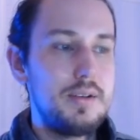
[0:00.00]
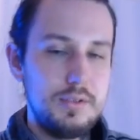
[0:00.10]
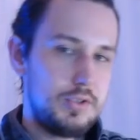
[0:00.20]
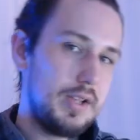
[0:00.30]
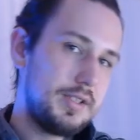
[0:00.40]

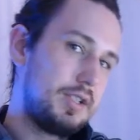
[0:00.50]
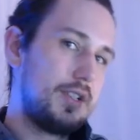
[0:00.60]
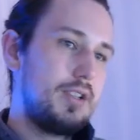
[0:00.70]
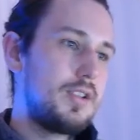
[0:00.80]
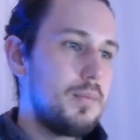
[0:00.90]

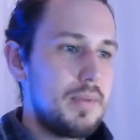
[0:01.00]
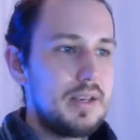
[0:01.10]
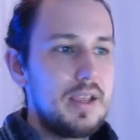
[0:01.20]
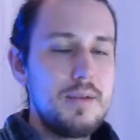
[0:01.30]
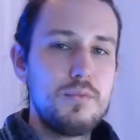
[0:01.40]
transition into the
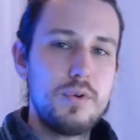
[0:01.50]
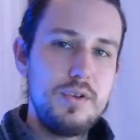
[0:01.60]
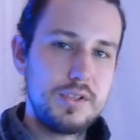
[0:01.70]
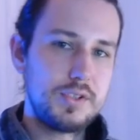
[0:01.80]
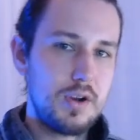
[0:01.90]
mid game where
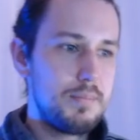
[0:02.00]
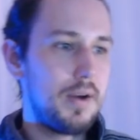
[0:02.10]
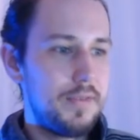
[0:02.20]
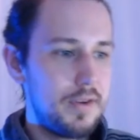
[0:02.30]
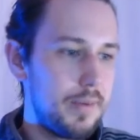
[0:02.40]
you can start
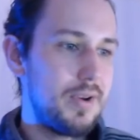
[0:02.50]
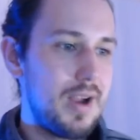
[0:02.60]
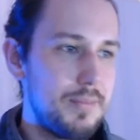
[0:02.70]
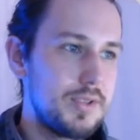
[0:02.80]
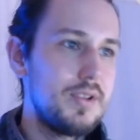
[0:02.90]
buffing up your
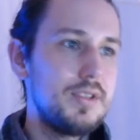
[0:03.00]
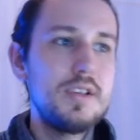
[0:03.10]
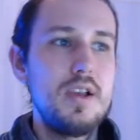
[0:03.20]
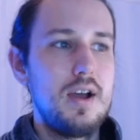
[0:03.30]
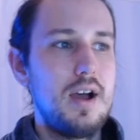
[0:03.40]
Amazons.
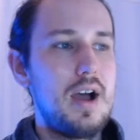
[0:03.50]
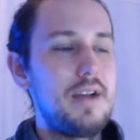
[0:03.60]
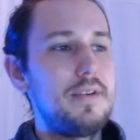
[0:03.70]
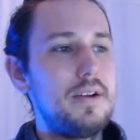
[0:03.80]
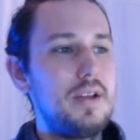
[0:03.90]
I
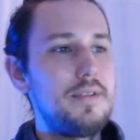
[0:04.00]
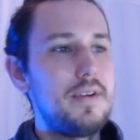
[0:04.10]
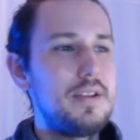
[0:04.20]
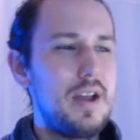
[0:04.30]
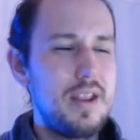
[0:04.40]

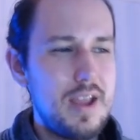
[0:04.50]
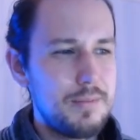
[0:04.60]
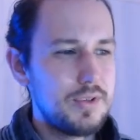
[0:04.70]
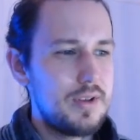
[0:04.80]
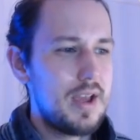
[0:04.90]
find that
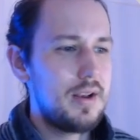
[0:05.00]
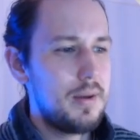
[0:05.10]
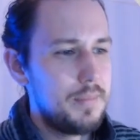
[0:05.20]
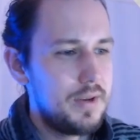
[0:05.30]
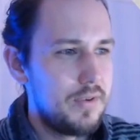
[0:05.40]
Amazon had
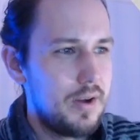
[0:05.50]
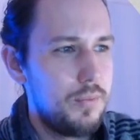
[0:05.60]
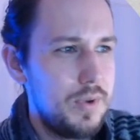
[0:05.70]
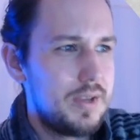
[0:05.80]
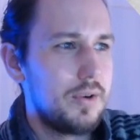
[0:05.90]
a bit of a
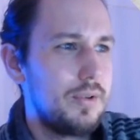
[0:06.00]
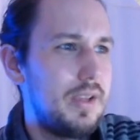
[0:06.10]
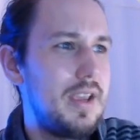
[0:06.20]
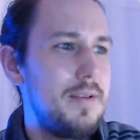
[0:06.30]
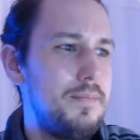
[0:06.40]
weak early
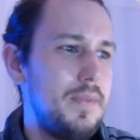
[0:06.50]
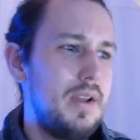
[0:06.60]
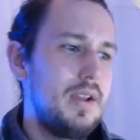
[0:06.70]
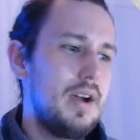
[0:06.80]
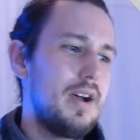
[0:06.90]
game.
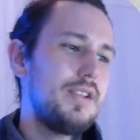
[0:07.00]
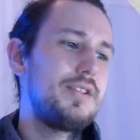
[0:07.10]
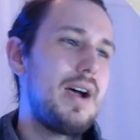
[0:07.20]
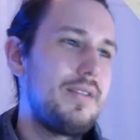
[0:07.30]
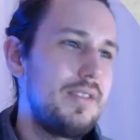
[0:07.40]

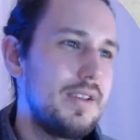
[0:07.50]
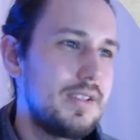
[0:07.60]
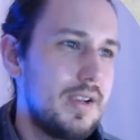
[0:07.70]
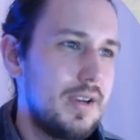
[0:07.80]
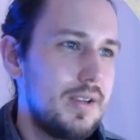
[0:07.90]
So having this
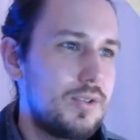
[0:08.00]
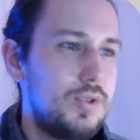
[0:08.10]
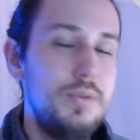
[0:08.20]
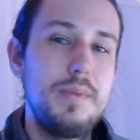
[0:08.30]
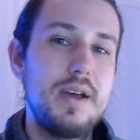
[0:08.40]

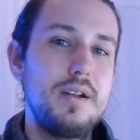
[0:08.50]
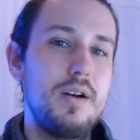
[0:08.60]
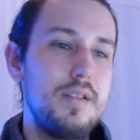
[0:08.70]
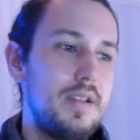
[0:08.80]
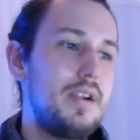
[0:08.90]
2 mana
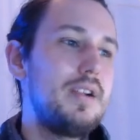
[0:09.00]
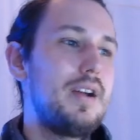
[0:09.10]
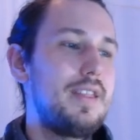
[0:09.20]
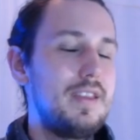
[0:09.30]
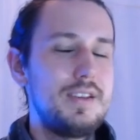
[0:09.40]
on there,
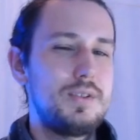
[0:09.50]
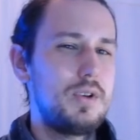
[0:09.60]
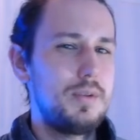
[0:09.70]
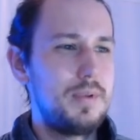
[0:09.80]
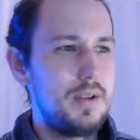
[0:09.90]
I think is
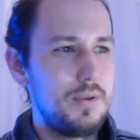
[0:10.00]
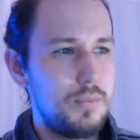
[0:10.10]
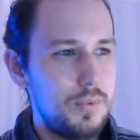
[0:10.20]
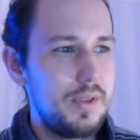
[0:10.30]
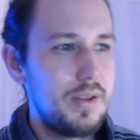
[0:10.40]
going to be
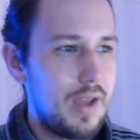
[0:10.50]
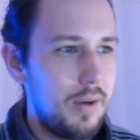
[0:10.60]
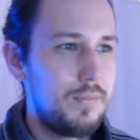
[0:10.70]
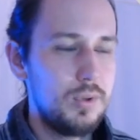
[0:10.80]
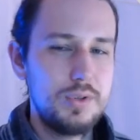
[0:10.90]
really
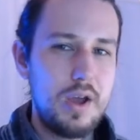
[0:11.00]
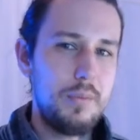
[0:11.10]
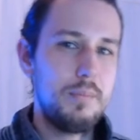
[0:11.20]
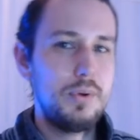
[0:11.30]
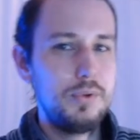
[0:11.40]
helpful to
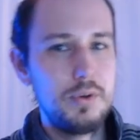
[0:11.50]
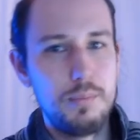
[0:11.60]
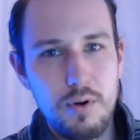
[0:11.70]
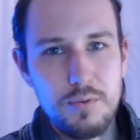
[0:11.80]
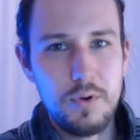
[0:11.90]
help build your
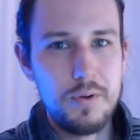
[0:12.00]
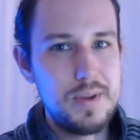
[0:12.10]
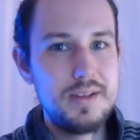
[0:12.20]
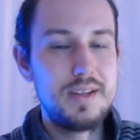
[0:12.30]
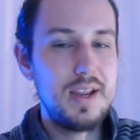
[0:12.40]
board while
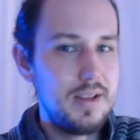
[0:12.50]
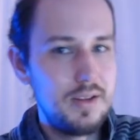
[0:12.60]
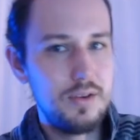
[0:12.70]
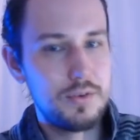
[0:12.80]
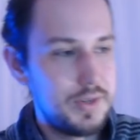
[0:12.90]

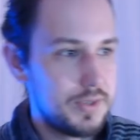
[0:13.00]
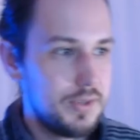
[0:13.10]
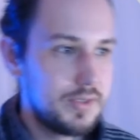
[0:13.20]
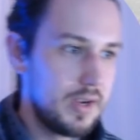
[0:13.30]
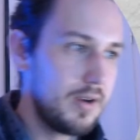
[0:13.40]
maintaining your
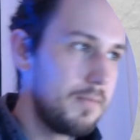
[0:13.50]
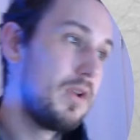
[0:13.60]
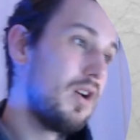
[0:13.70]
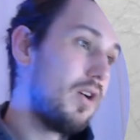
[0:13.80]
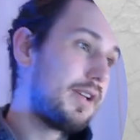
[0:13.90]
creatures there.
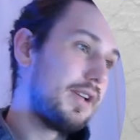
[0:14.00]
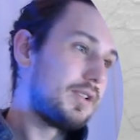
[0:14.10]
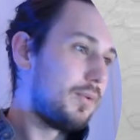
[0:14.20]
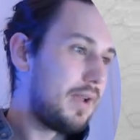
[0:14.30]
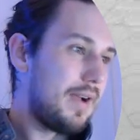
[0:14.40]
Okay,
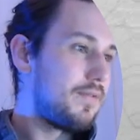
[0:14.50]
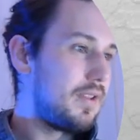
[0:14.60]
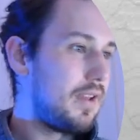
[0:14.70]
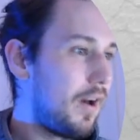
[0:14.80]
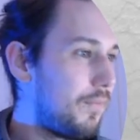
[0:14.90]
so we have
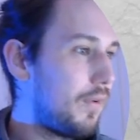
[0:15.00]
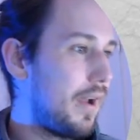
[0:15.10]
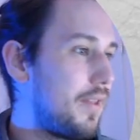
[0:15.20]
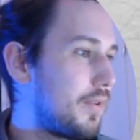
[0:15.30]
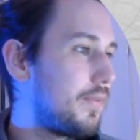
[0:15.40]
the Helpful
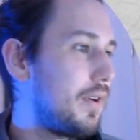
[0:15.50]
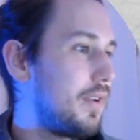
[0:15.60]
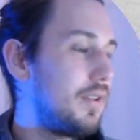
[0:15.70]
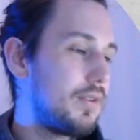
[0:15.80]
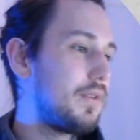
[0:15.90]
Ether
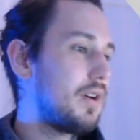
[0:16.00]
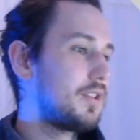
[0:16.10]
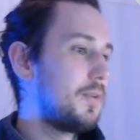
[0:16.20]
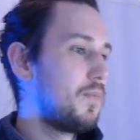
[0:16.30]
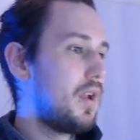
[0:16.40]

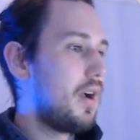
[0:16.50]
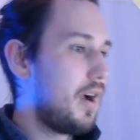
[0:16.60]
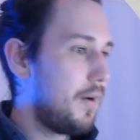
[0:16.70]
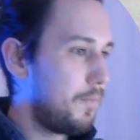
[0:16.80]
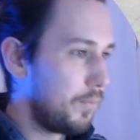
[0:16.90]
Fox.
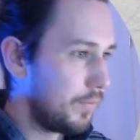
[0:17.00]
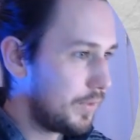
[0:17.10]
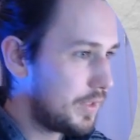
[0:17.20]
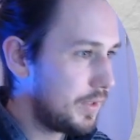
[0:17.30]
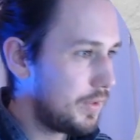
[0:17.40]

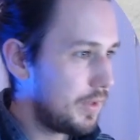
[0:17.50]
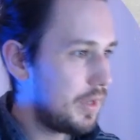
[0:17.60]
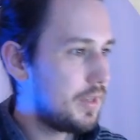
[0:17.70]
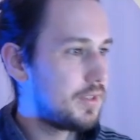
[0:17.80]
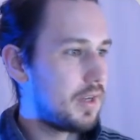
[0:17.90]
This one is